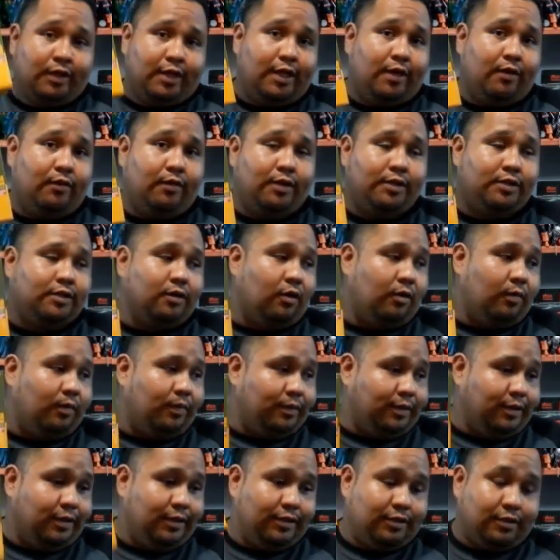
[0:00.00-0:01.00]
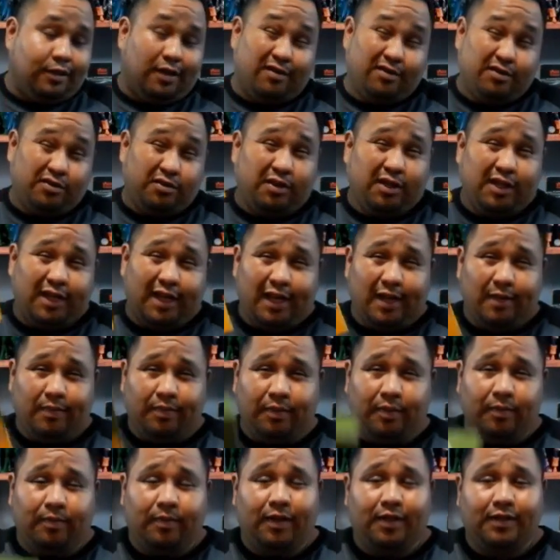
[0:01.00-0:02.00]
Can't wait to open this. I was really
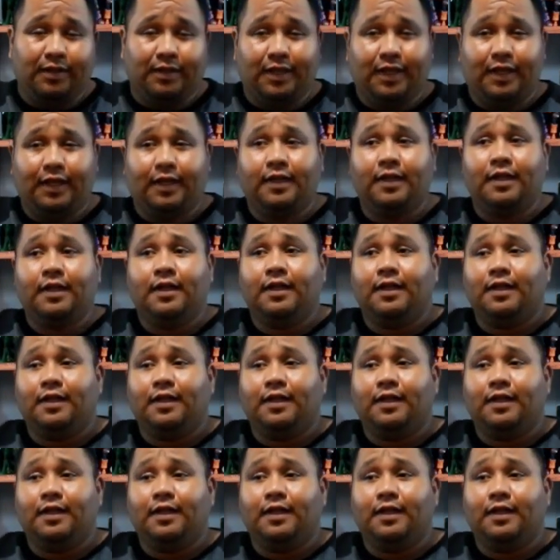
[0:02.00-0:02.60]
happy about that.